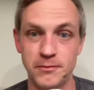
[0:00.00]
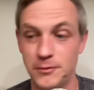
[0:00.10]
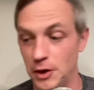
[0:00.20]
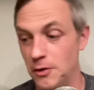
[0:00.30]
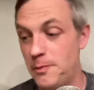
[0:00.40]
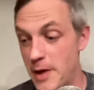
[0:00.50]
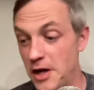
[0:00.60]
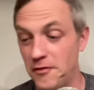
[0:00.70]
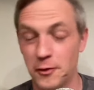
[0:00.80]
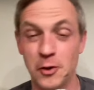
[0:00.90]
you know,
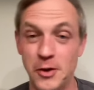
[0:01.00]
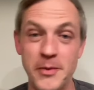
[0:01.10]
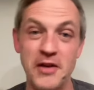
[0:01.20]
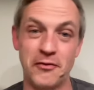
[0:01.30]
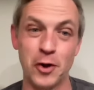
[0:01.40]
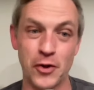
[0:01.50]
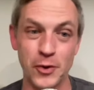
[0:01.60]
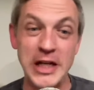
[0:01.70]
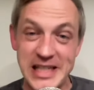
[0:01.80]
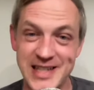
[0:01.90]
made up for it when he made four
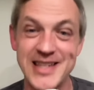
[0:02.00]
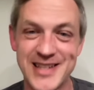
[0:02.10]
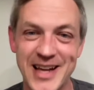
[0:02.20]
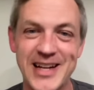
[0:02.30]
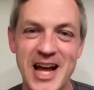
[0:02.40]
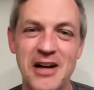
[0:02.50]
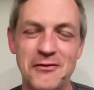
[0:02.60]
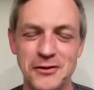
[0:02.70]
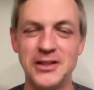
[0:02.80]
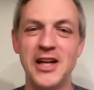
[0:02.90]
threes in the second
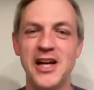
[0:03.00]
half and,